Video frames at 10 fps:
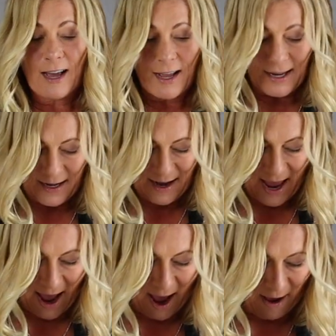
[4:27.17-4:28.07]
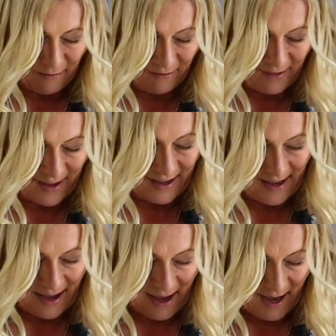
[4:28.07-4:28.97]
cut in half
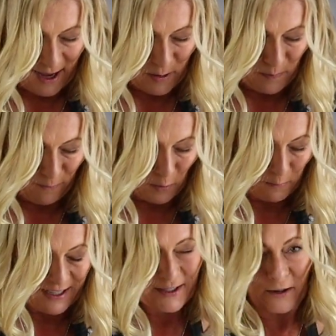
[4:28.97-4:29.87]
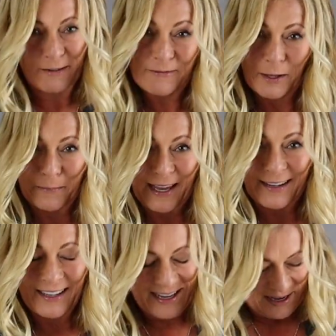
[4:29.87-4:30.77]
before we started
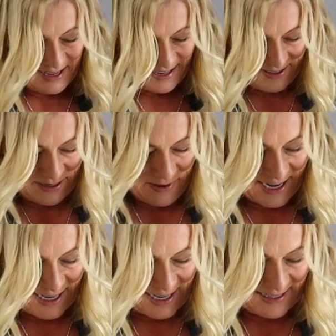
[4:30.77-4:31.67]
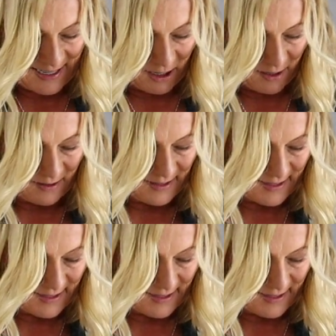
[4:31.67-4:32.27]
filming to make it easier.